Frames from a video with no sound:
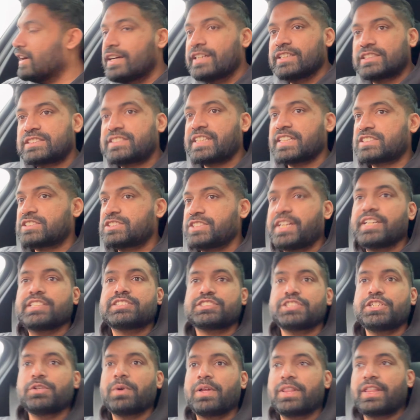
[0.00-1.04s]
It's 6 years
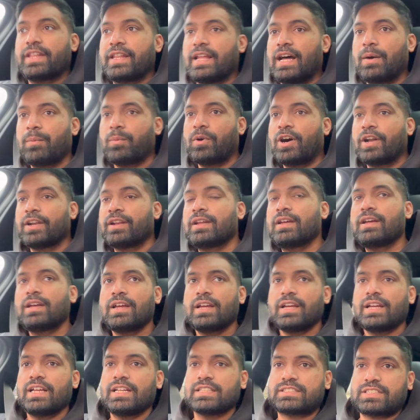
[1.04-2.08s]
newer than that one.
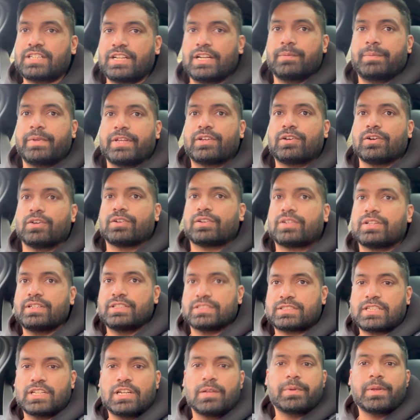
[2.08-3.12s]
It's gonna be good.
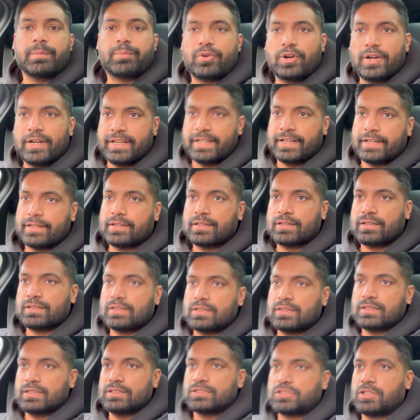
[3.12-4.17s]
It's gonna be
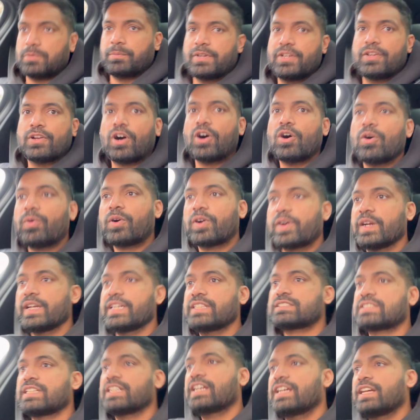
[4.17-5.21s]
brilliant. There should be no
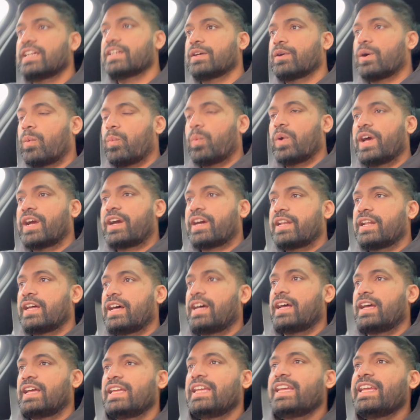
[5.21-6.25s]
worries. We're
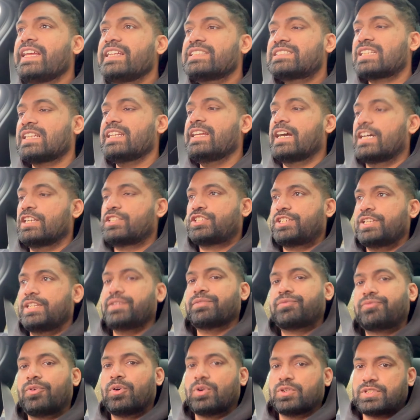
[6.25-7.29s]
gonna easily achieve
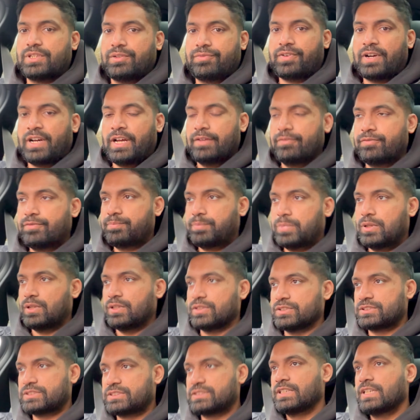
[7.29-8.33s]
45
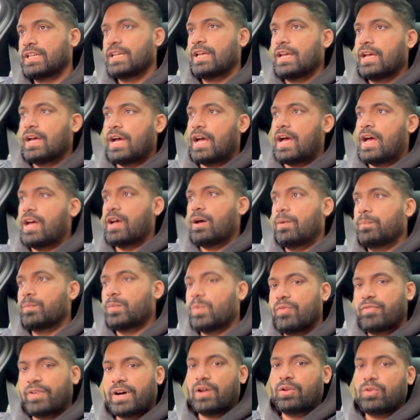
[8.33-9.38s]
plus
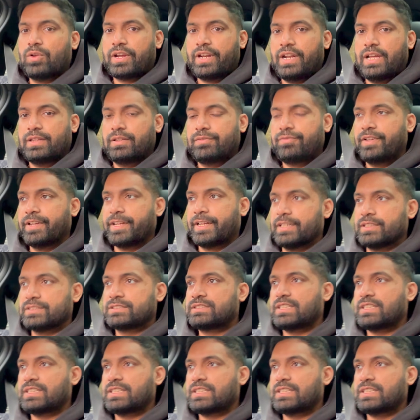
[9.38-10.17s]
without looking at the figures.